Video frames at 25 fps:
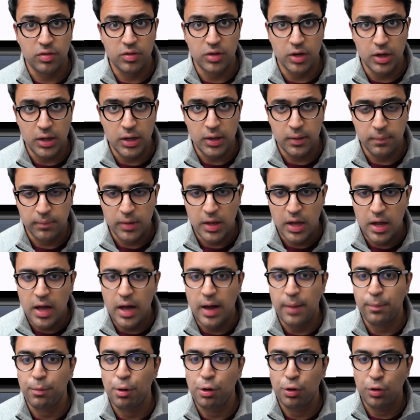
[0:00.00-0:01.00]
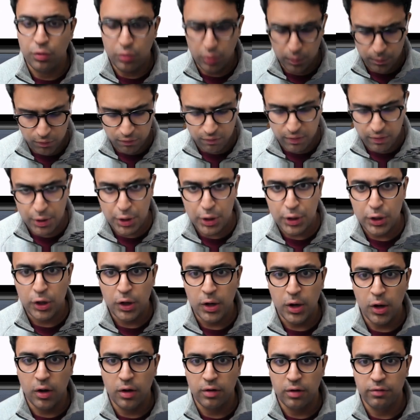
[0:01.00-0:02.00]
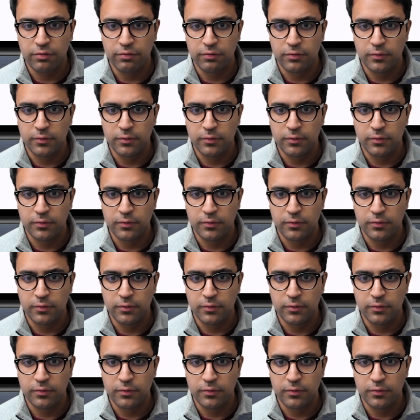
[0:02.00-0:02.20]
3, I'm going to do provider.auth.